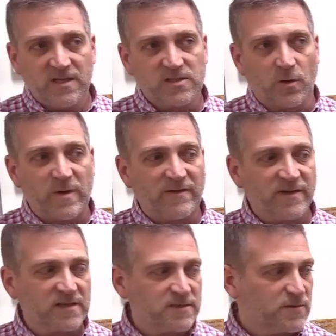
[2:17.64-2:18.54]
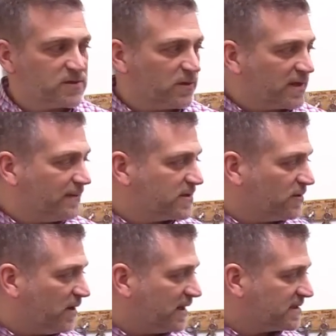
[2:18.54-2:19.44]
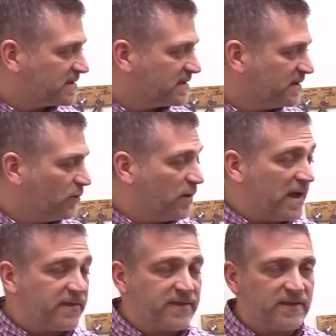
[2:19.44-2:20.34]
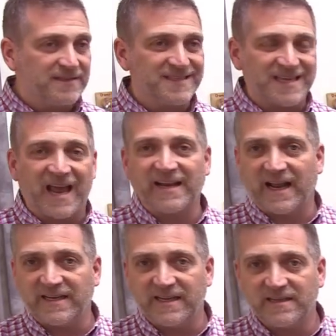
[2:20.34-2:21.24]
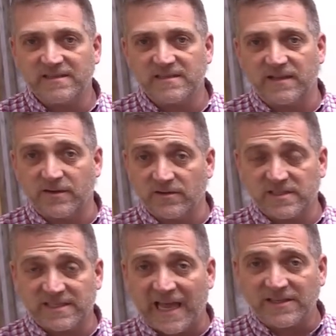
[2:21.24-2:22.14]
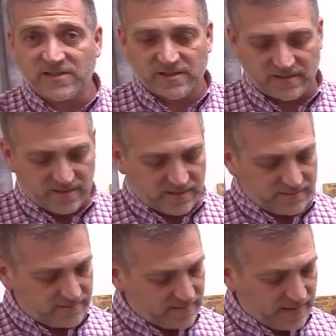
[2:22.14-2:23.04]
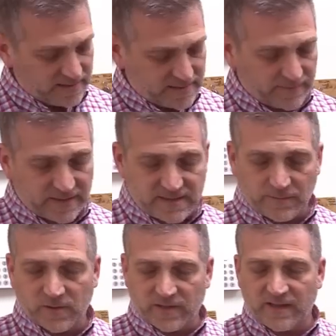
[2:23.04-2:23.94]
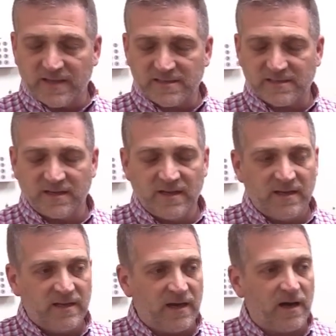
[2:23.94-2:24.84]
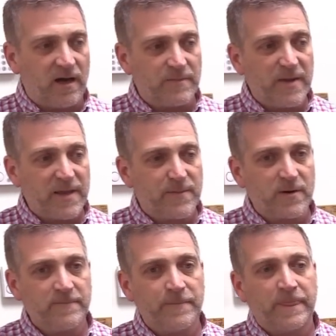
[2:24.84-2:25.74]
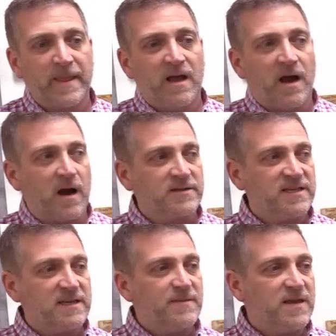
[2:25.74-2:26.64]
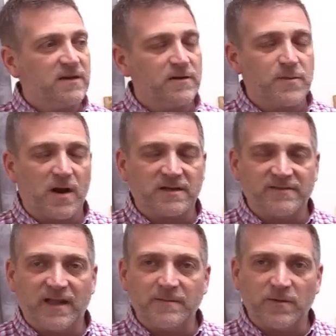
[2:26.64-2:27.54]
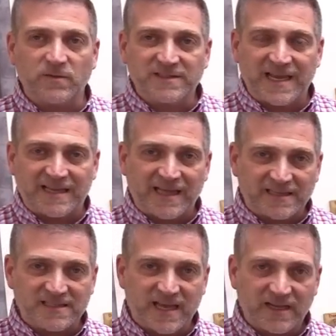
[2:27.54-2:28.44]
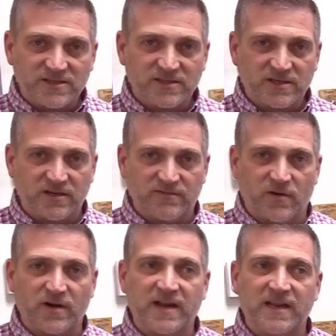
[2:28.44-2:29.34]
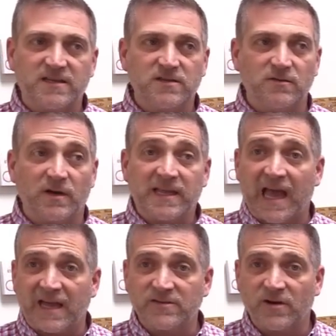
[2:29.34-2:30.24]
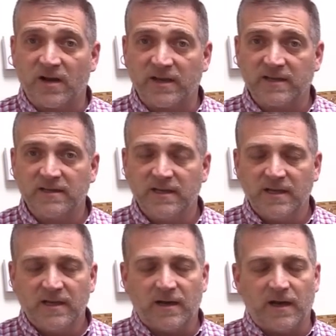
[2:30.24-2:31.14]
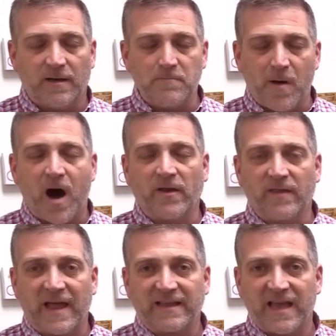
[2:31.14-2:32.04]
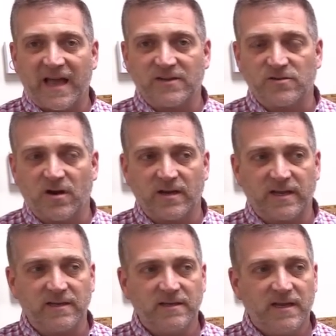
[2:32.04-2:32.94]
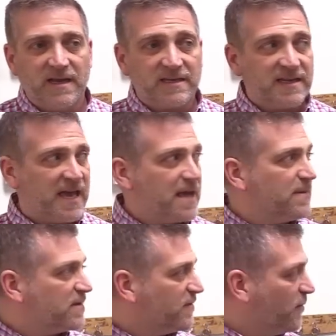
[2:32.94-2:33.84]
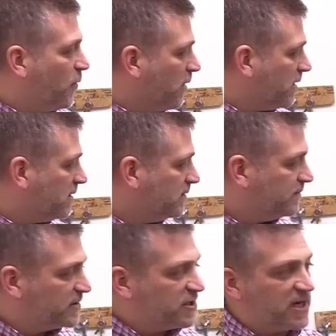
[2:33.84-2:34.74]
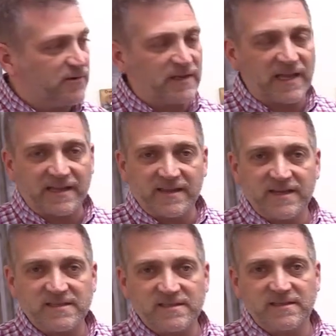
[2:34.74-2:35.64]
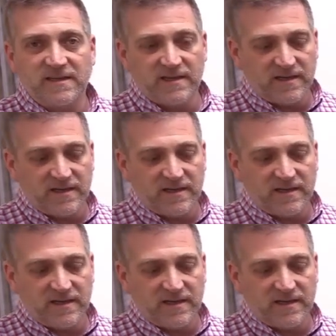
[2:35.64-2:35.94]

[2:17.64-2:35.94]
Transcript: So we have customers that will come to us with design ideas that they're sketched, something similar to this, on paper. Our team here in product development will take that sketch, convert it into a CAD drawing, model that CAD drawing, cam it for machinery like this,